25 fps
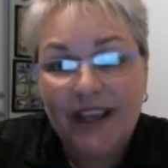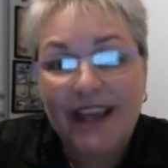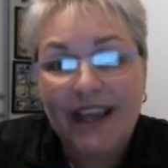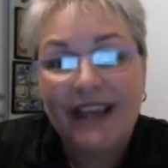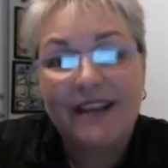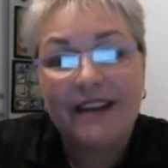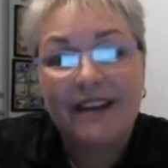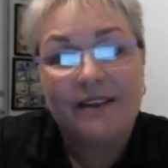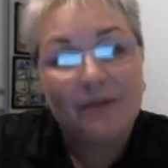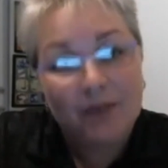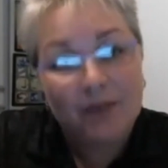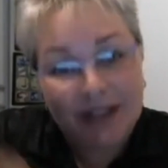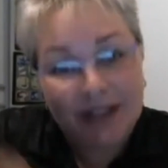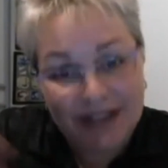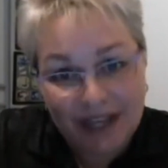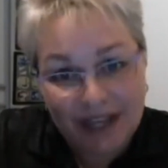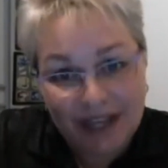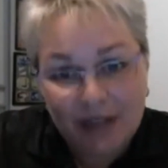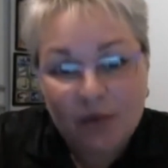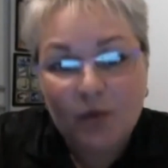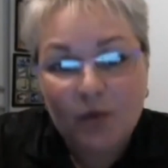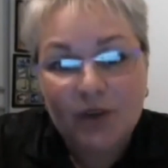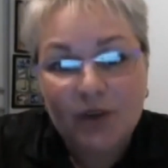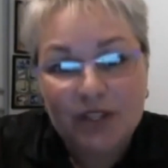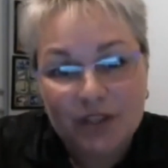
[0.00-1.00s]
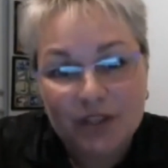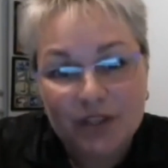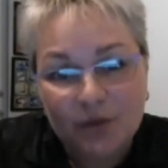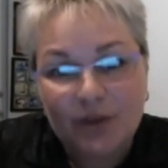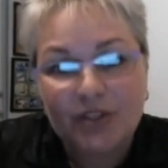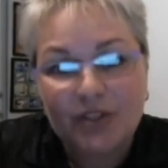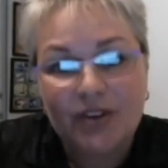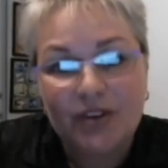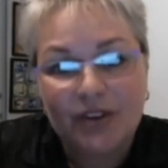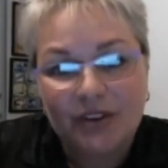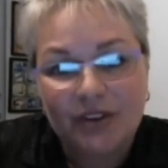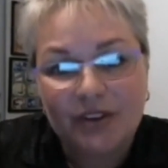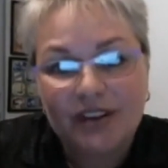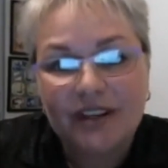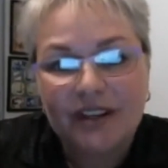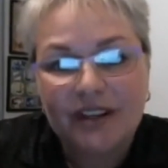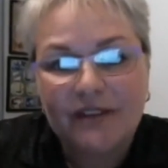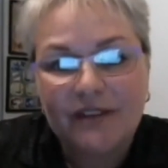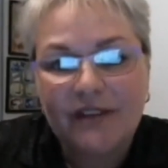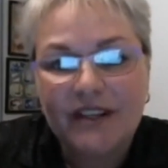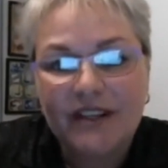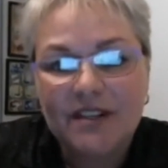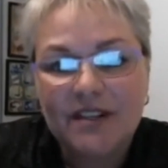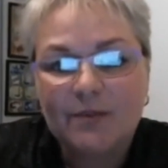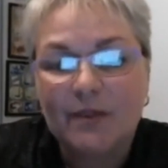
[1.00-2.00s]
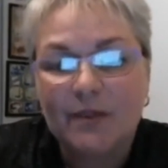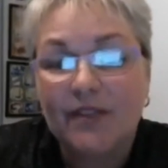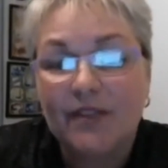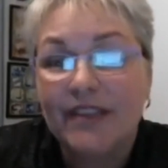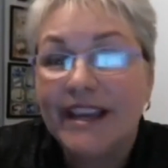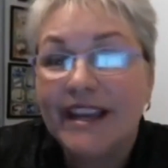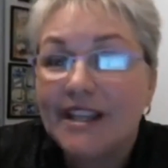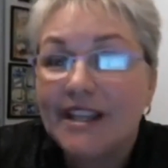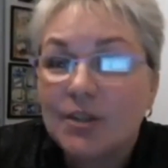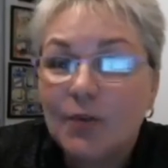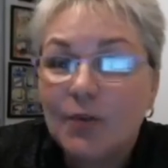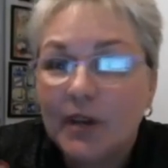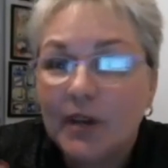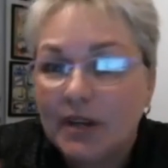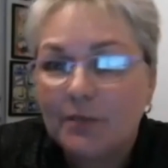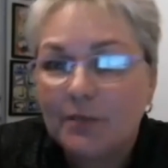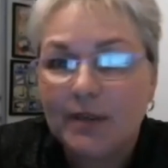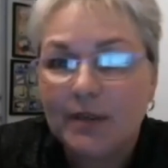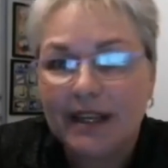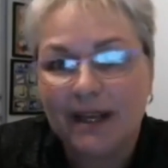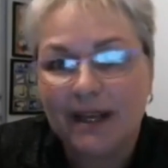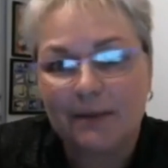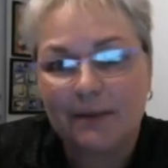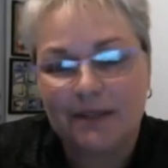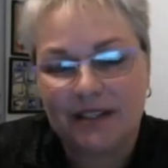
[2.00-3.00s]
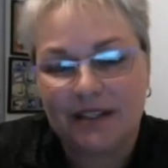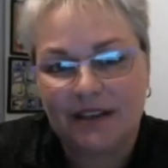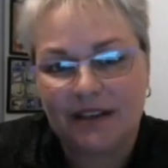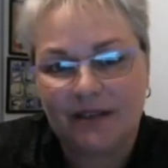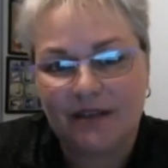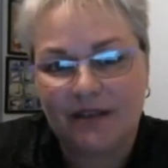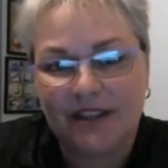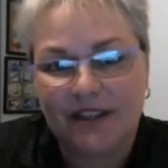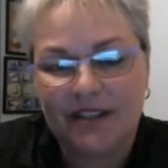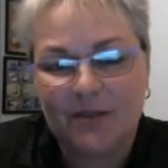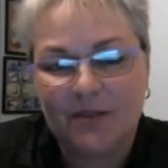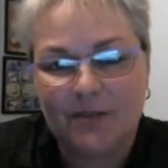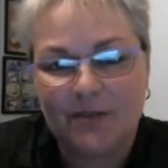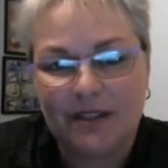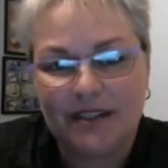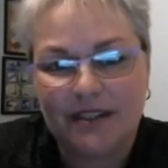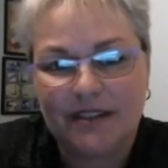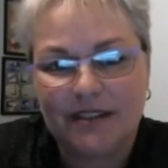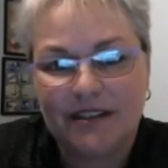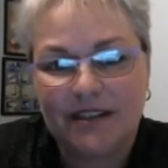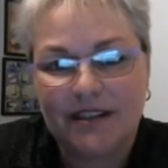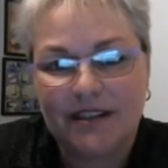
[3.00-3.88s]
And in other words, a return on investment. That's when it becomes an investment.